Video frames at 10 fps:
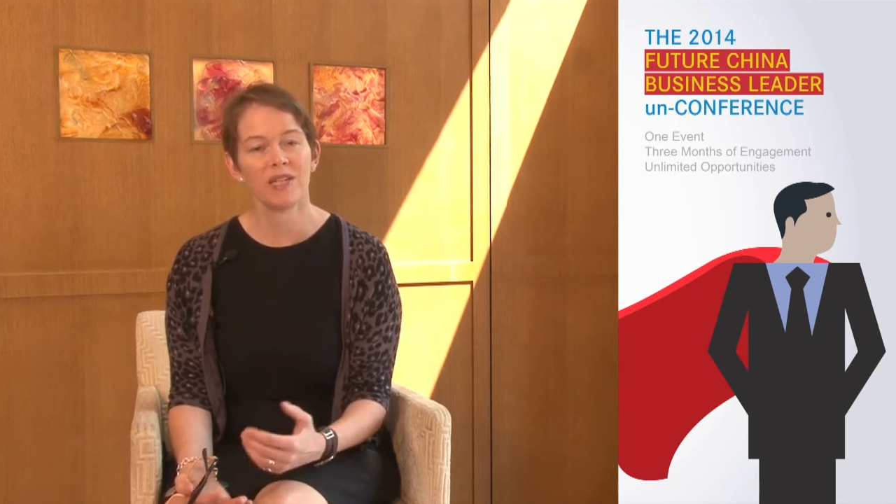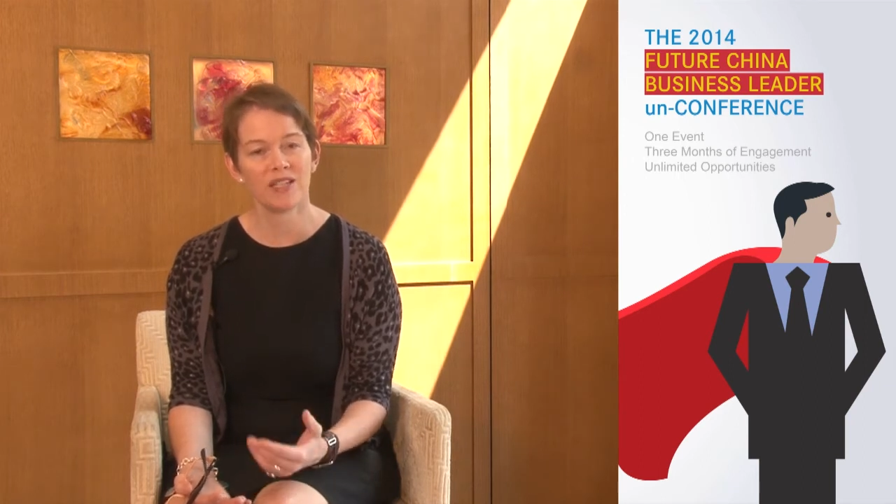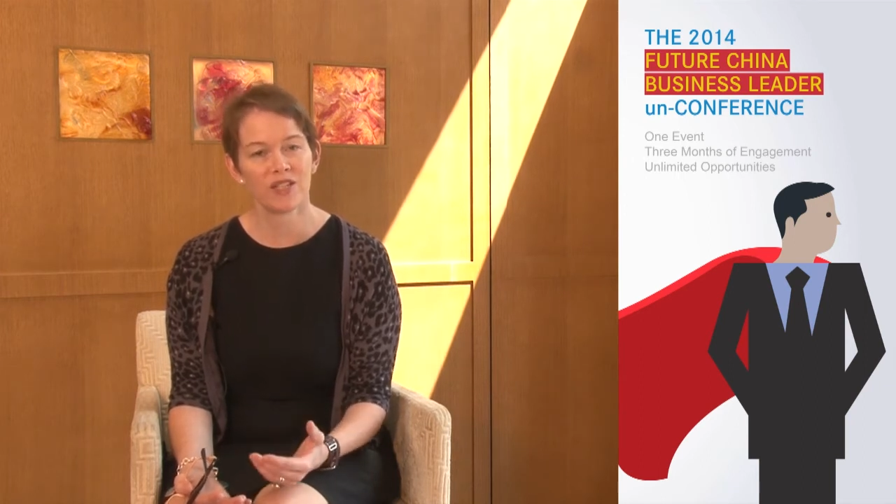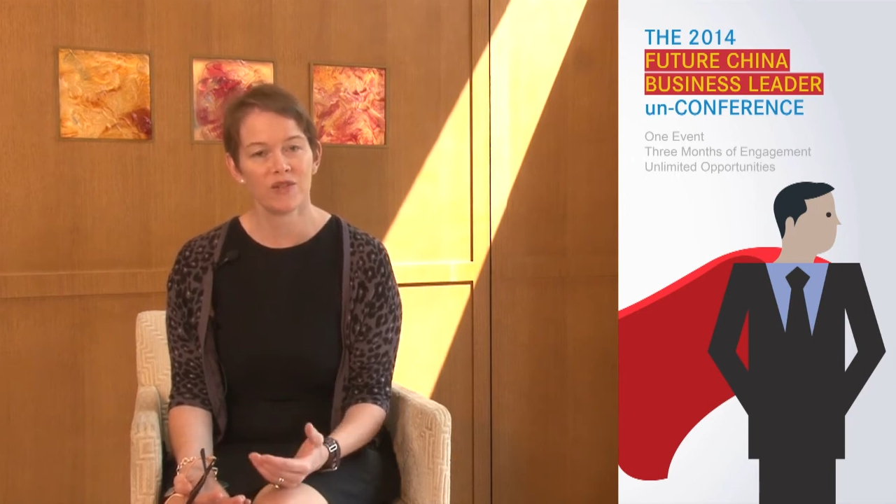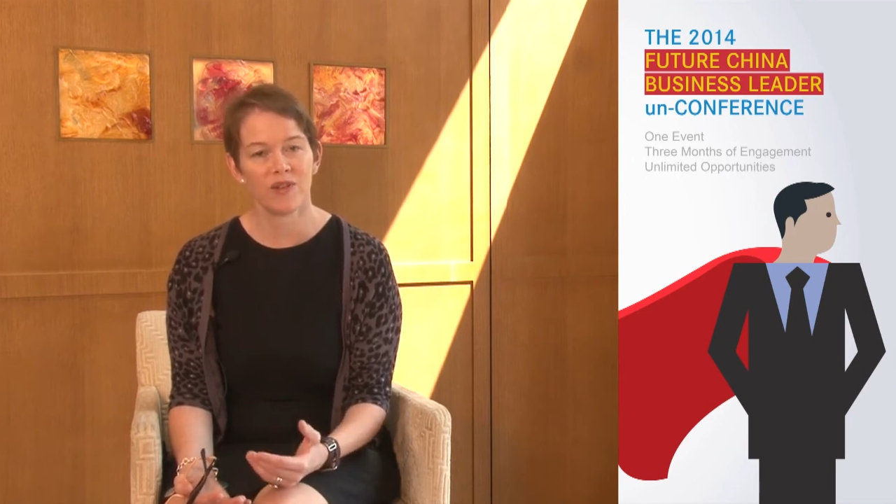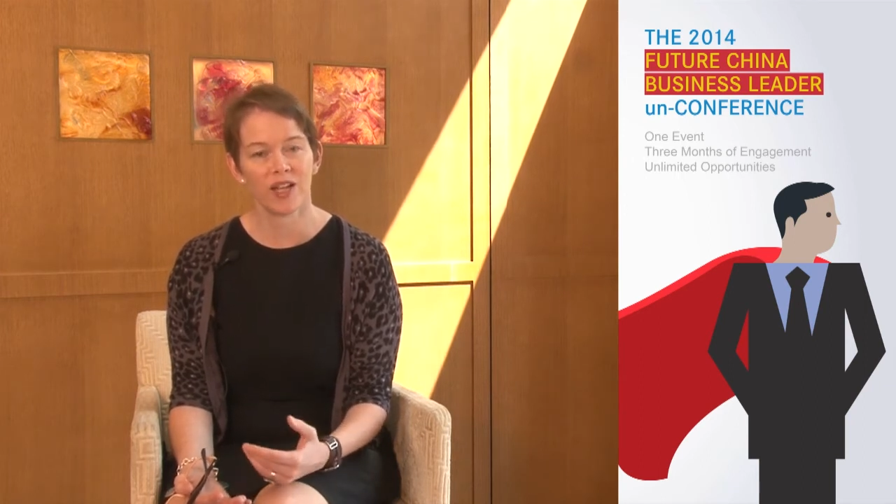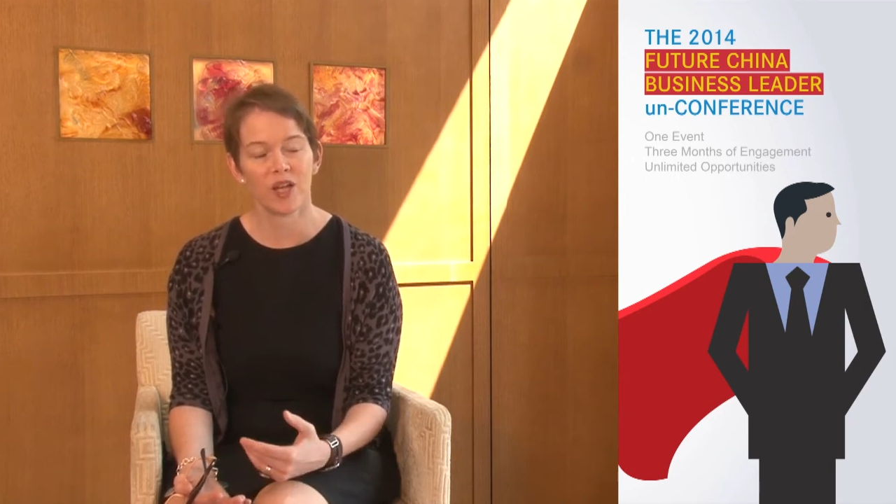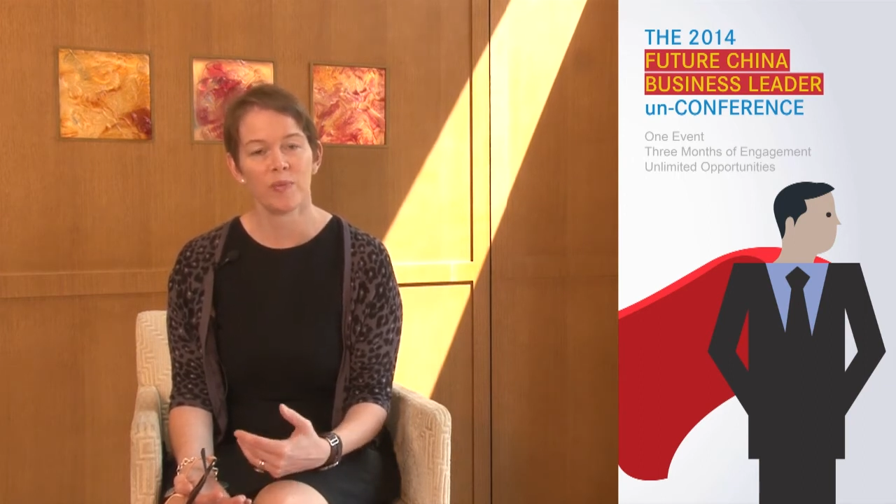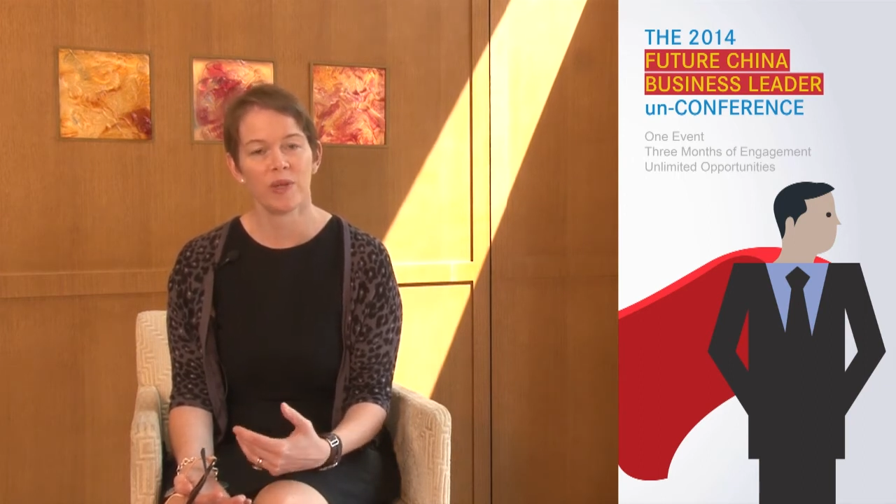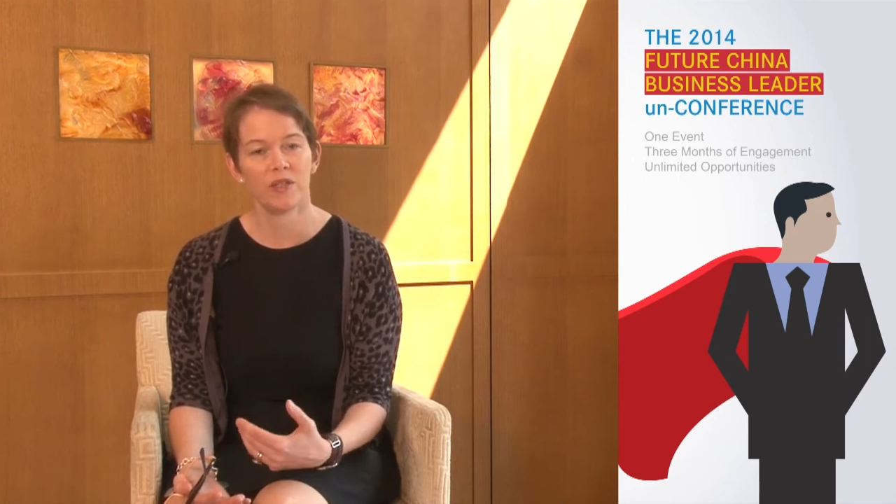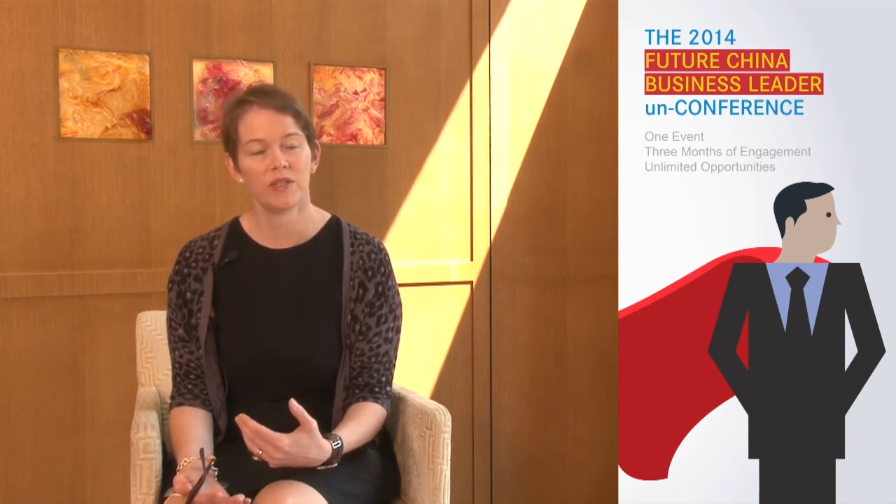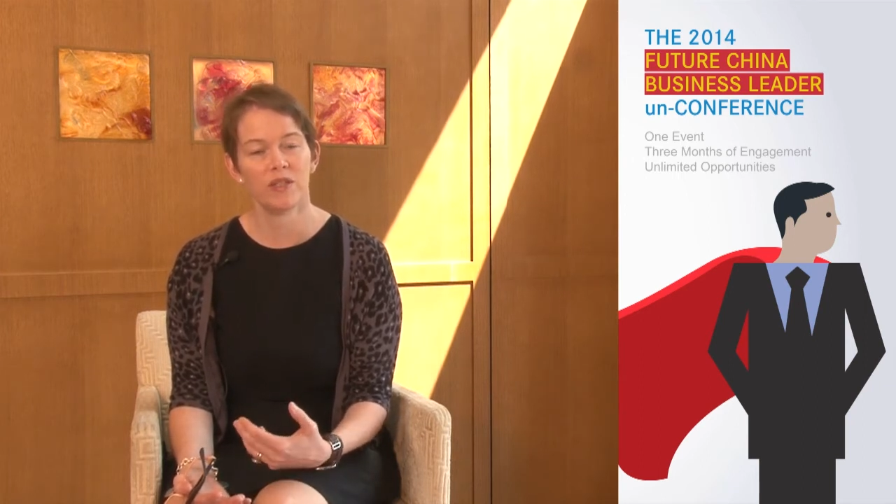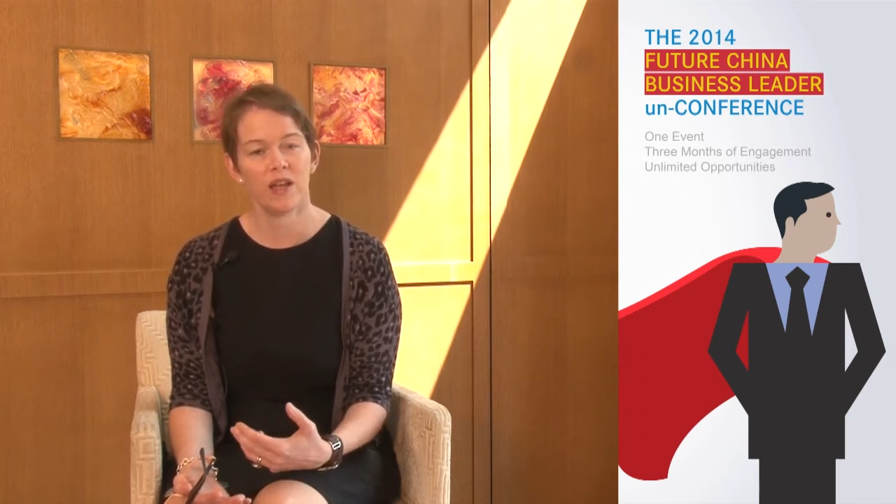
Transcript: need to develop and,